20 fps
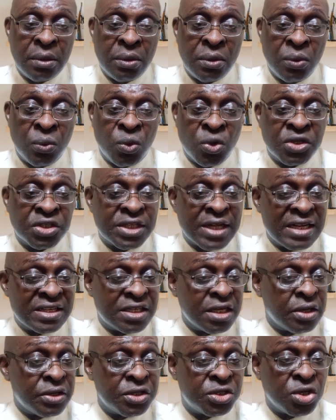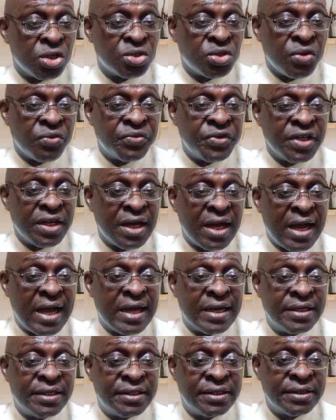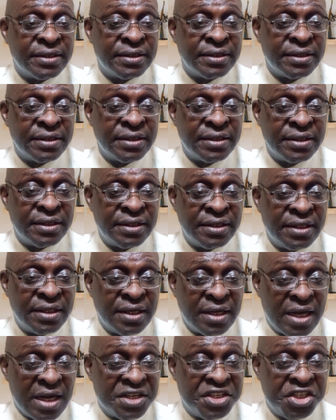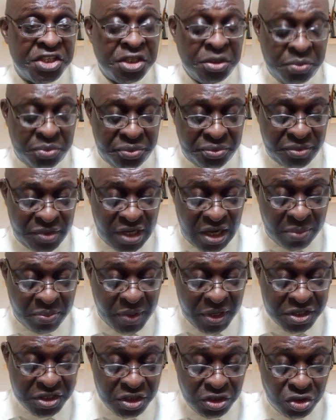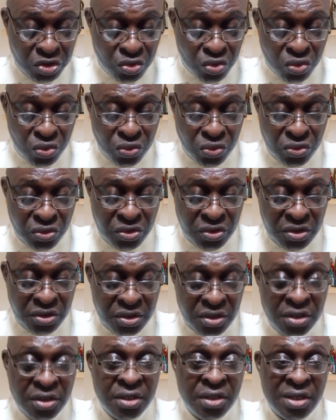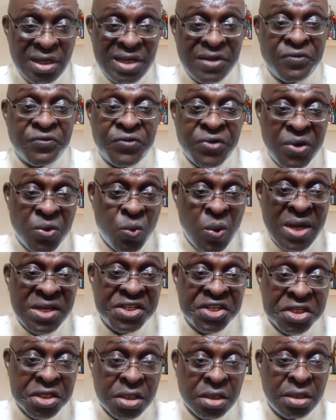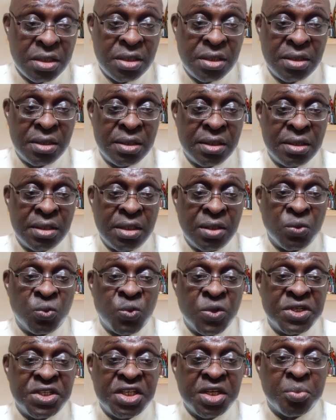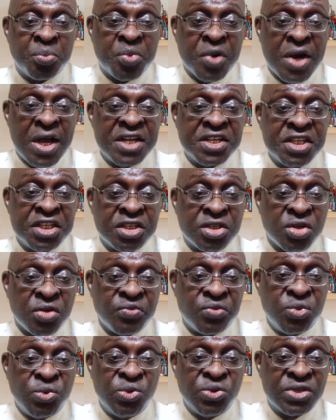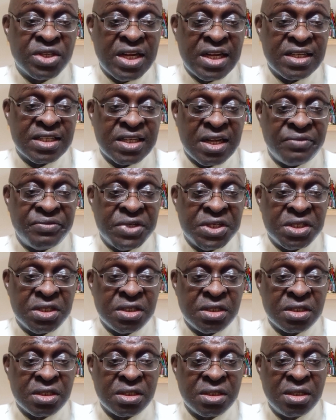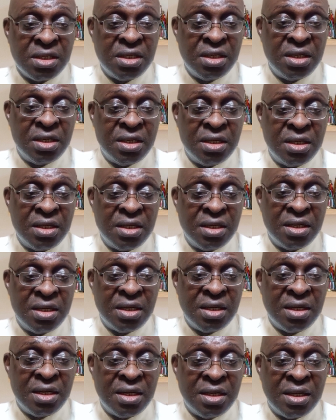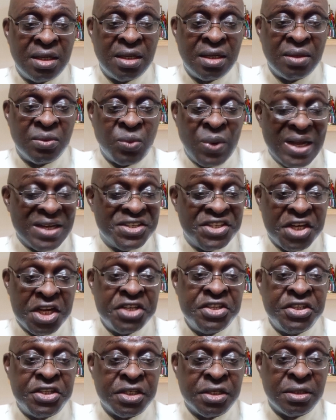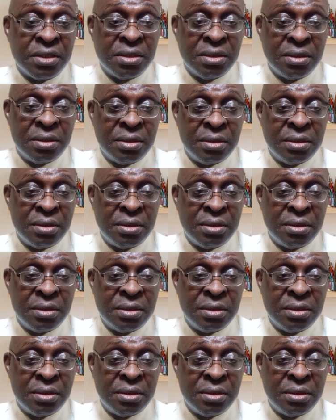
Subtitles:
was as a result of the hardship they are passing through, the frequency in which the prices of goods and services were changing